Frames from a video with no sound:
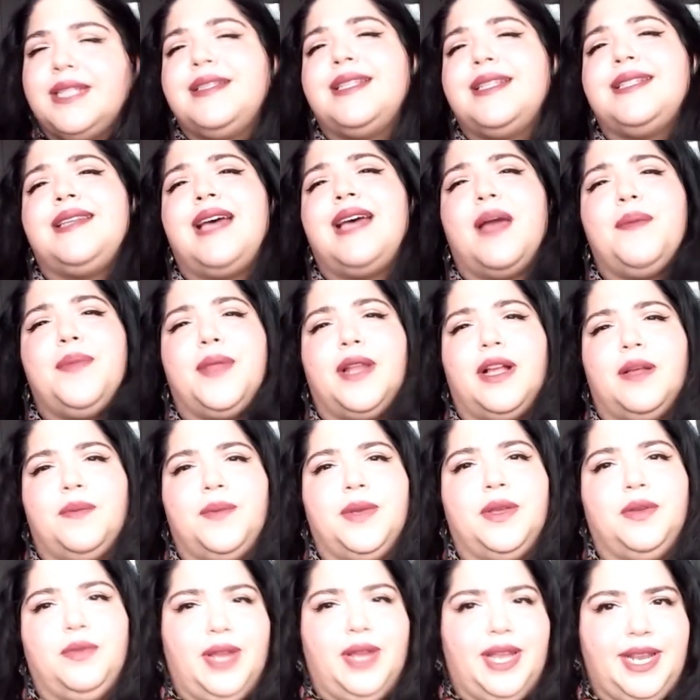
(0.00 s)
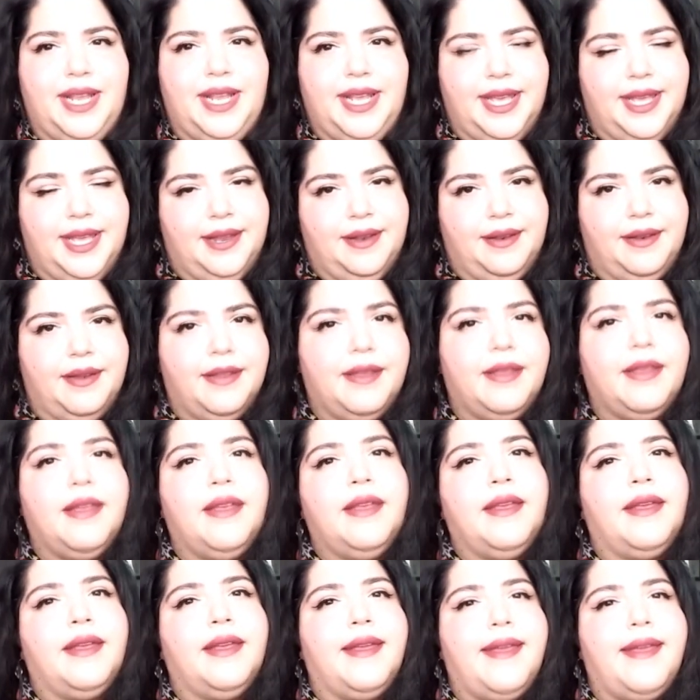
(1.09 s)
the time that I'll be writing
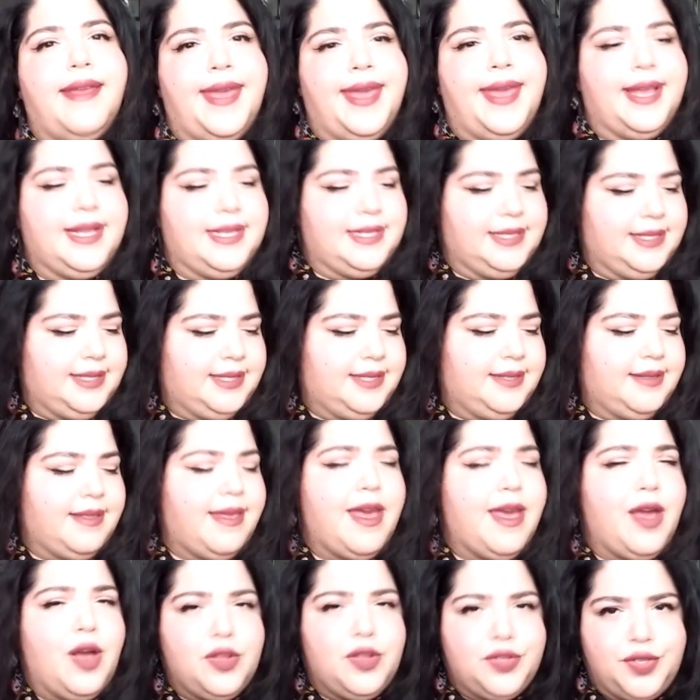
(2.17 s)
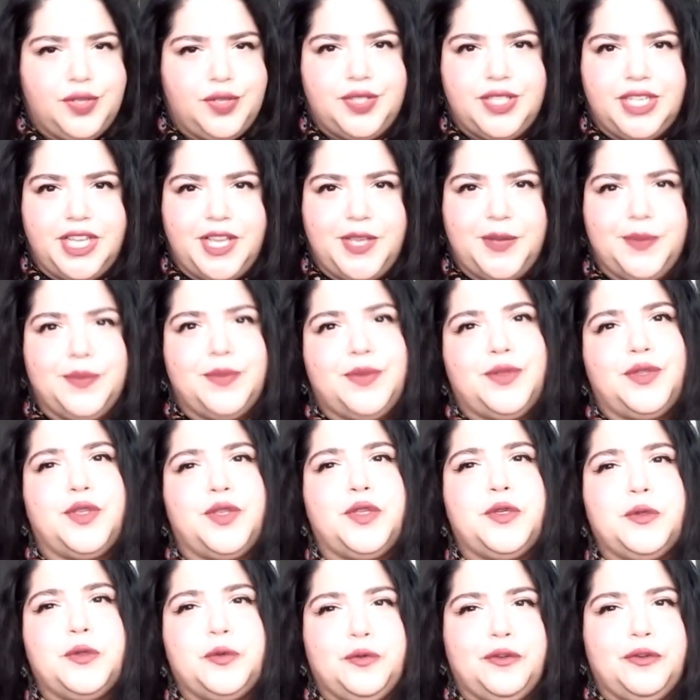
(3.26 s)
in, and also seems
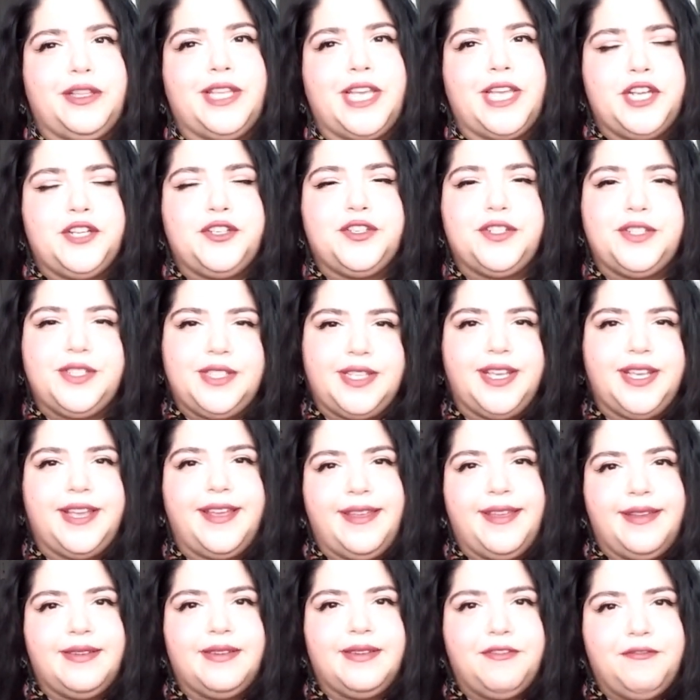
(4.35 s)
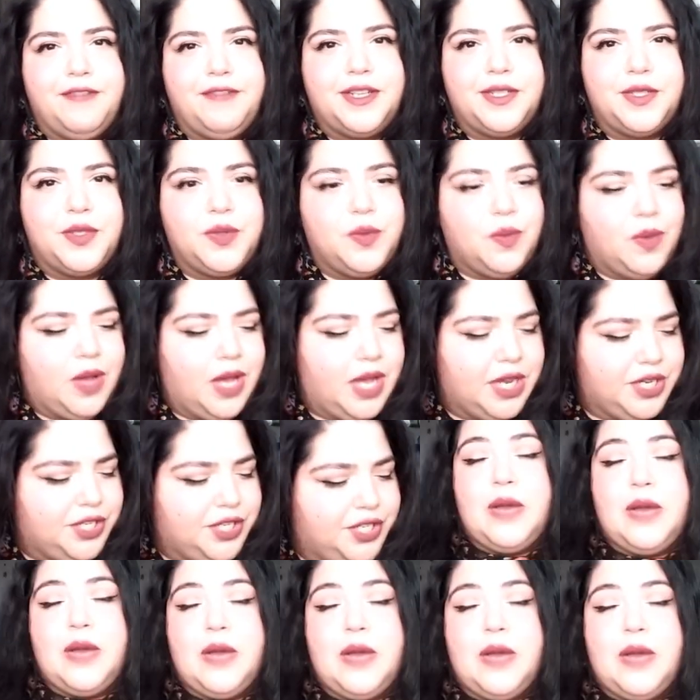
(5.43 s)
really interesting and fun to
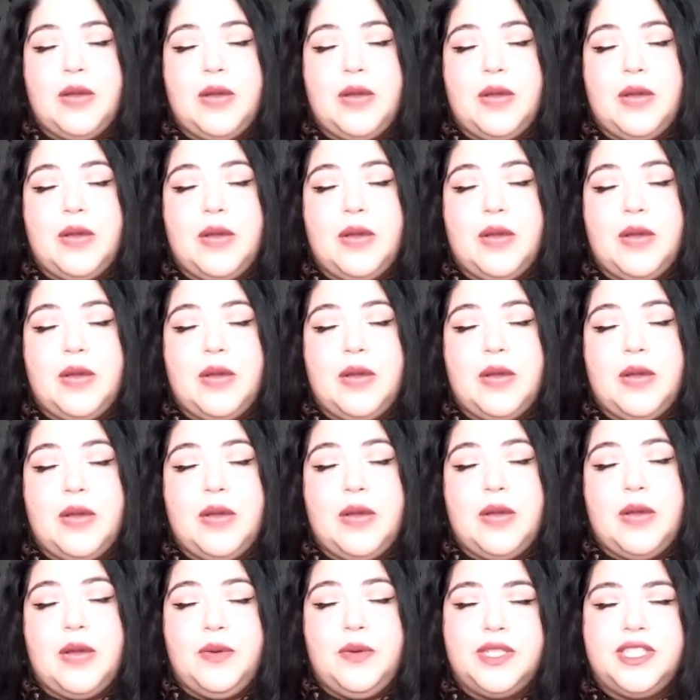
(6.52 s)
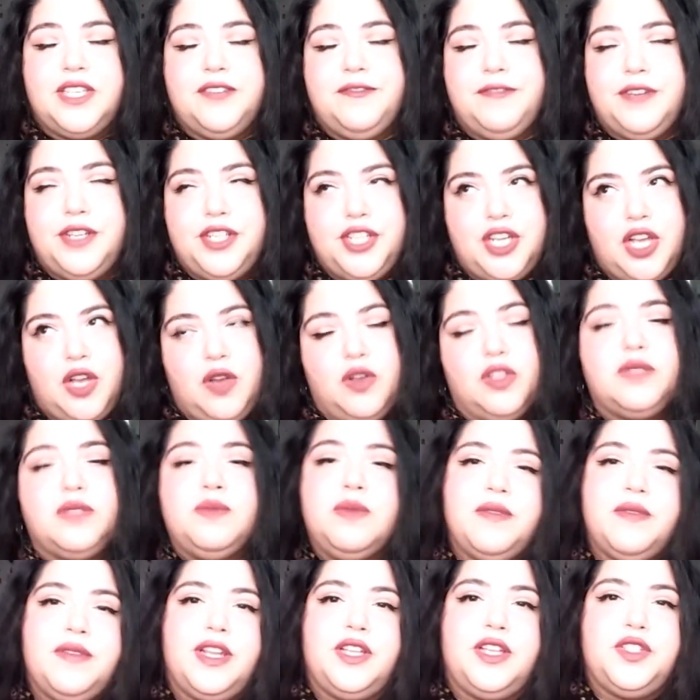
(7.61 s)
watch. That was it for shows.
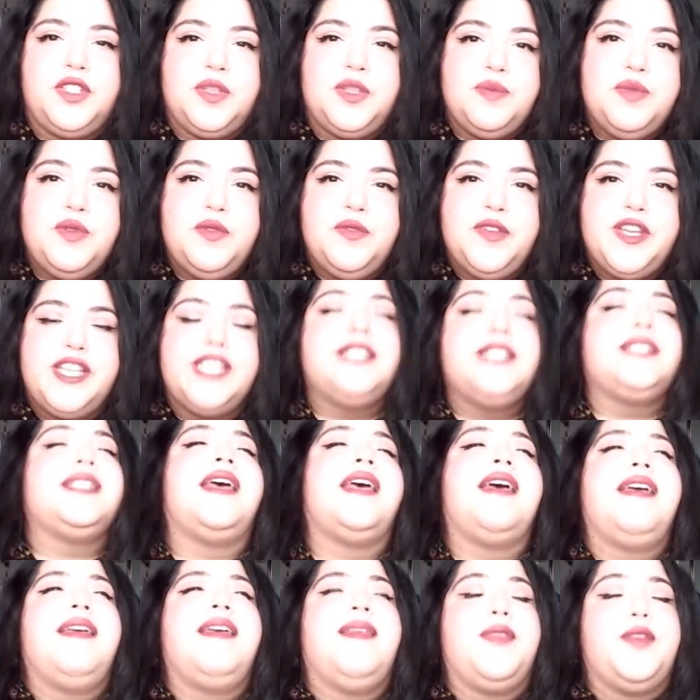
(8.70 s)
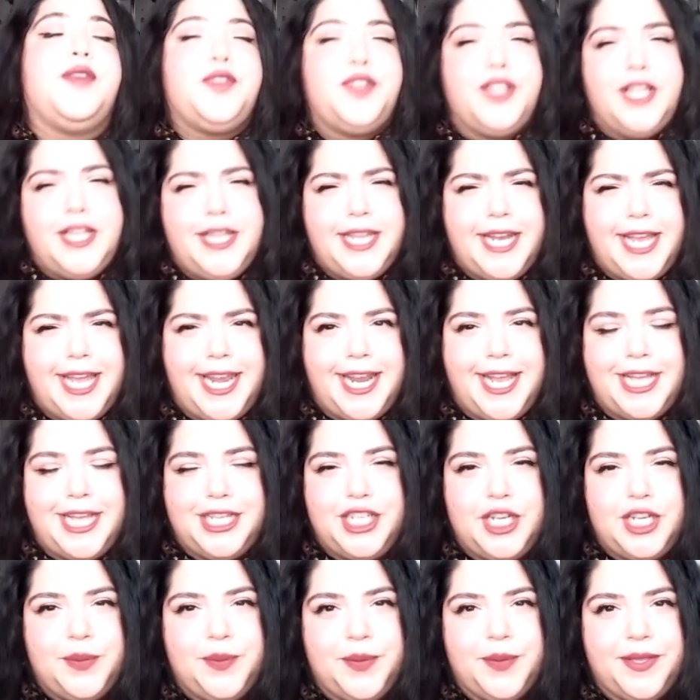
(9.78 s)
Moving on to movies. There's a lot that I gotta
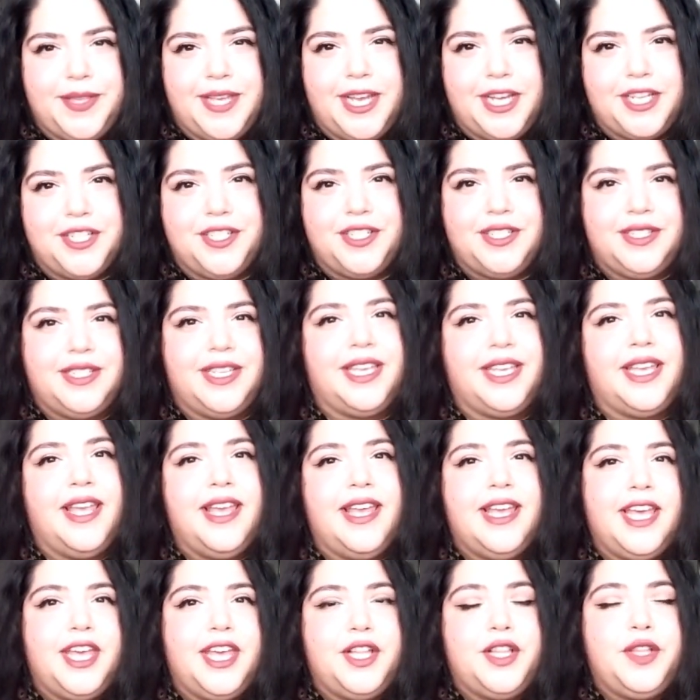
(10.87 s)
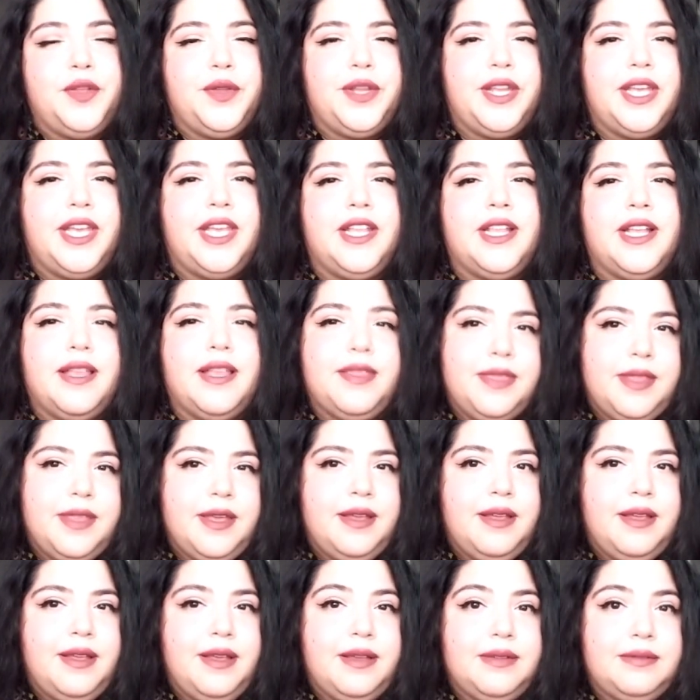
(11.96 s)
catch up with, actually, including
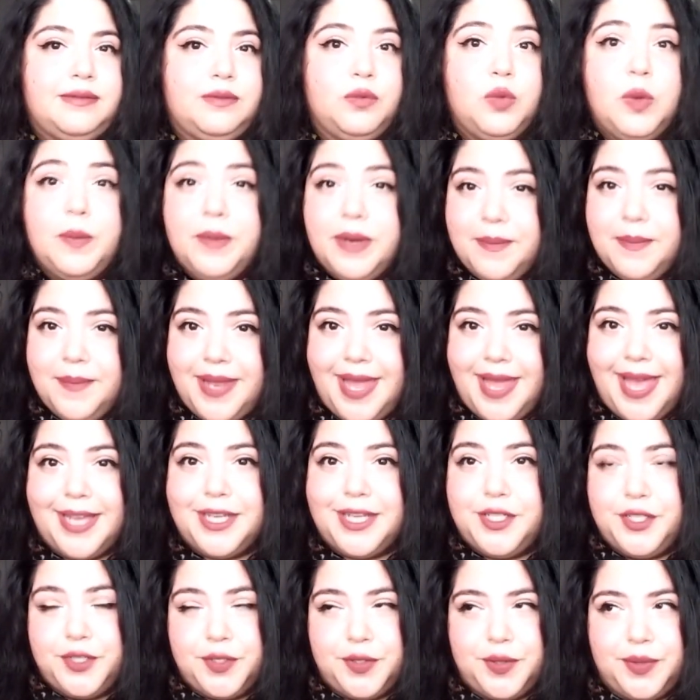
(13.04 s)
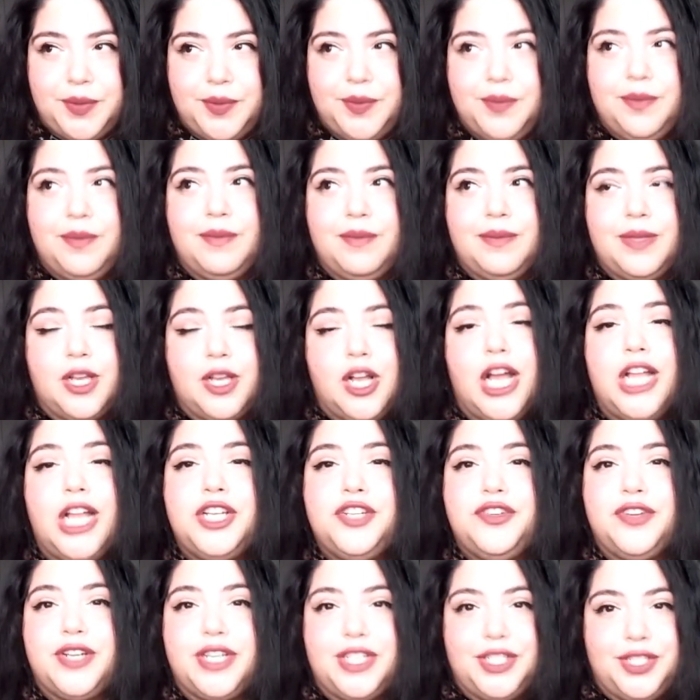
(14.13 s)
The Woman in Black 2, The
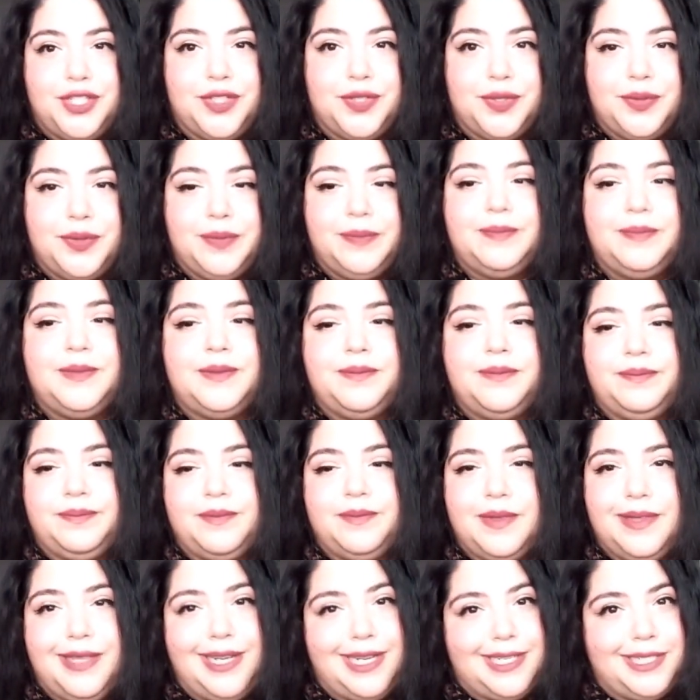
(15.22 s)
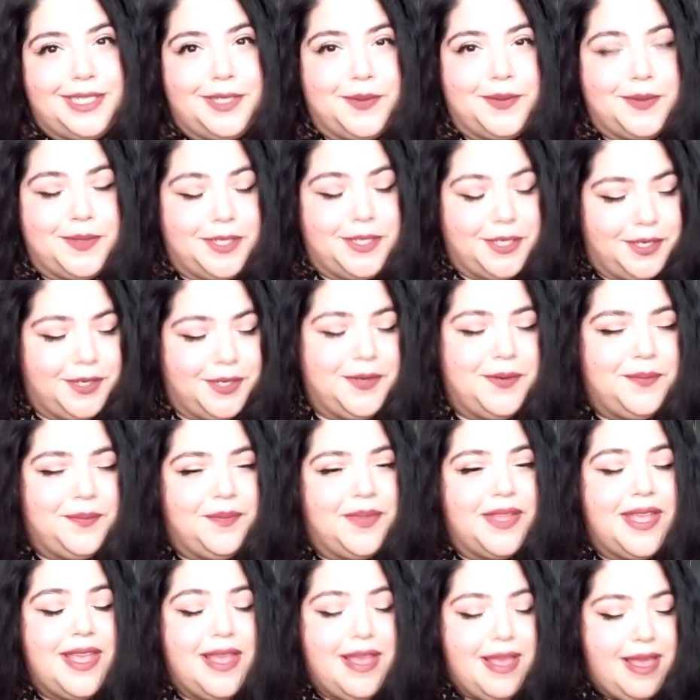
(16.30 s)
Conjuring 2, a lot of sequels here,
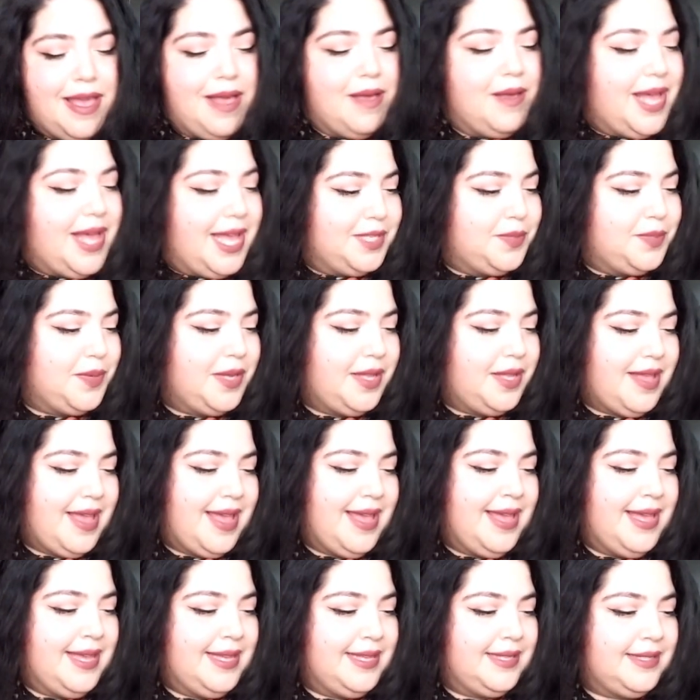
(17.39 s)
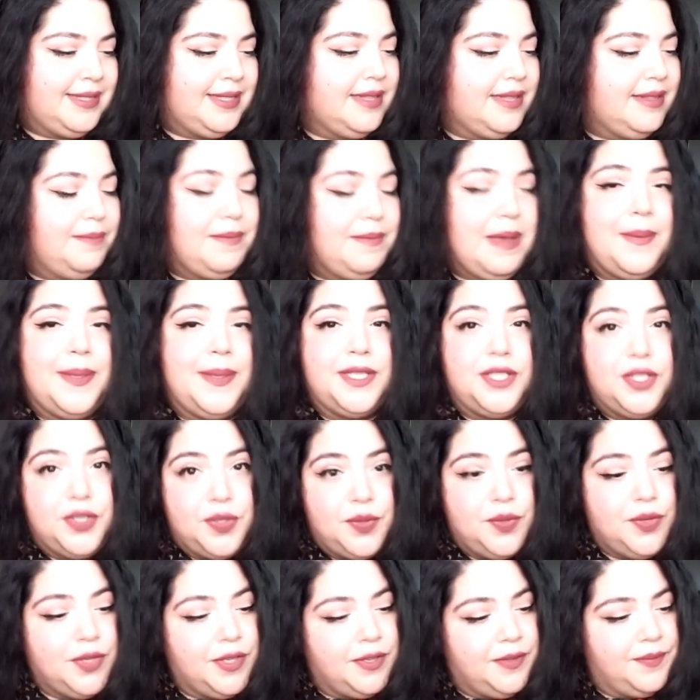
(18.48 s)
as well as The
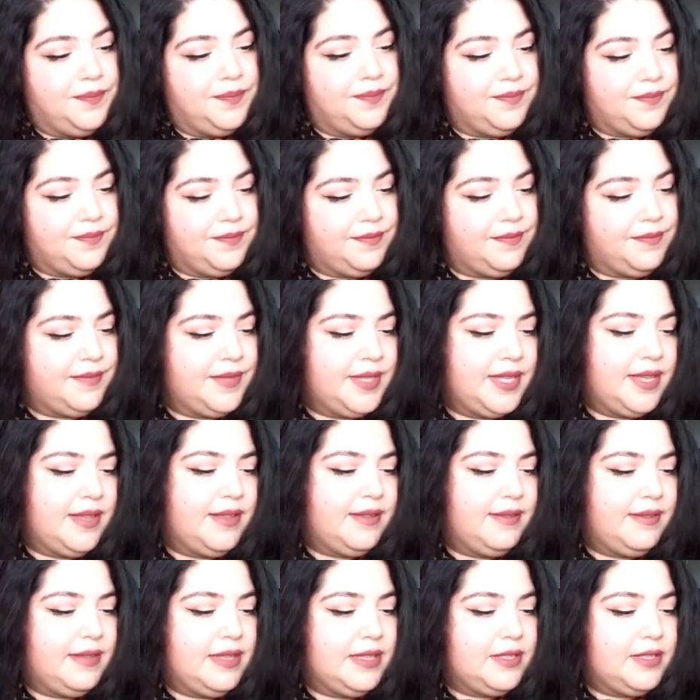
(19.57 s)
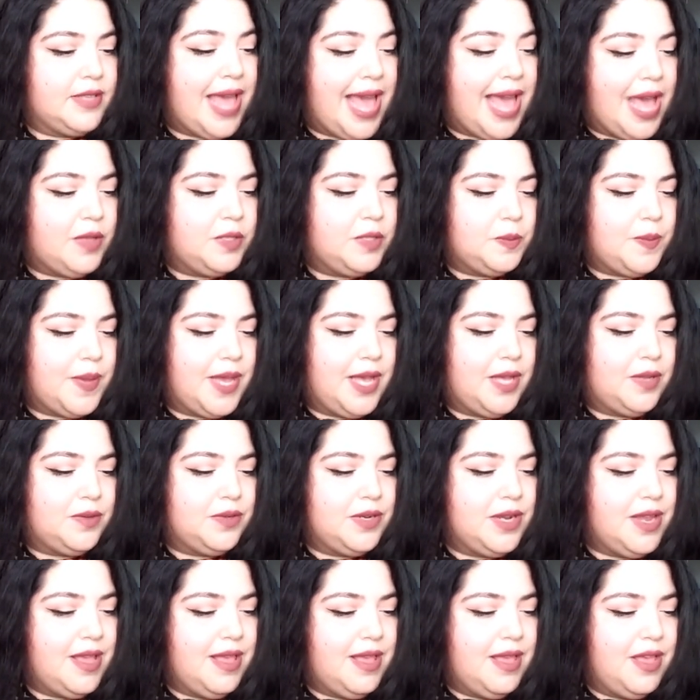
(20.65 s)
Babadook, The Housebound,